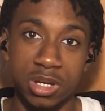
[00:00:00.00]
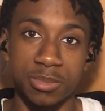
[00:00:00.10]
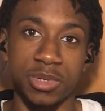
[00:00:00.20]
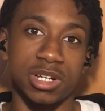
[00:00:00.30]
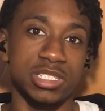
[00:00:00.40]

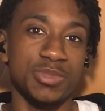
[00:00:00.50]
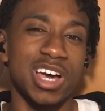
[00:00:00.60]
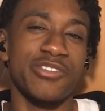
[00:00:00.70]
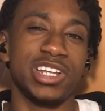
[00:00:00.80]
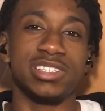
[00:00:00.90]
because you may
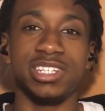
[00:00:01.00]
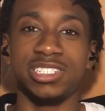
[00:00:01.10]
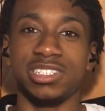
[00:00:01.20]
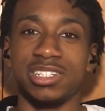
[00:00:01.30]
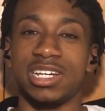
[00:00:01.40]
have an
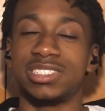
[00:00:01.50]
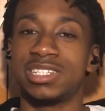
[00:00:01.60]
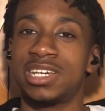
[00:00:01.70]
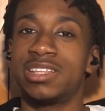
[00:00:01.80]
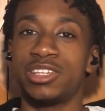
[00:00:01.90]
addiction that's
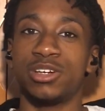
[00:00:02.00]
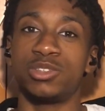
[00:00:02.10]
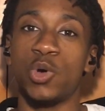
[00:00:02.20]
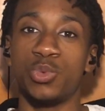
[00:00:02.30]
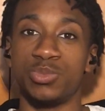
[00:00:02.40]
killing your
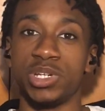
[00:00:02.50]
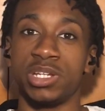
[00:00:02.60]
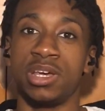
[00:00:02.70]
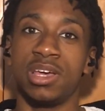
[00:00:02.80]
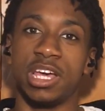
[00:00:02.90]
dopamine
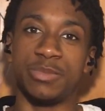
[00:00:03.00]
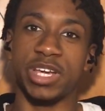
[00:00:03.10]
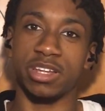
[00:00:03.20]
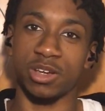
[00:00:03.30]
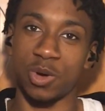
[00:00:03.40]
and
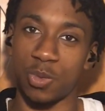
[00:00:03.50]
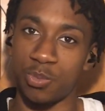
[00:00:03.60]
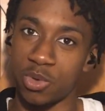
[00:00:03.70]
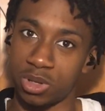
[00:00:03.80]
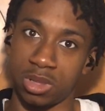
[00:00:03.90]
making it go
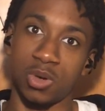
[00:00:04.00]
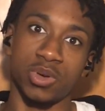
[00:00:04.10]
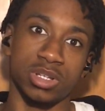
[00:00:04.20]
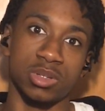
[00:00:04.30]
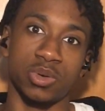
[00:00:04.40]
lower
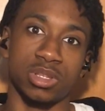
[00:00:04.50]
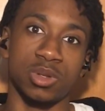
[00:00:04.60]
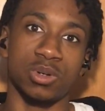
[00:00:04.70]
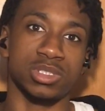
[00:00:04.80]
and lower and lower.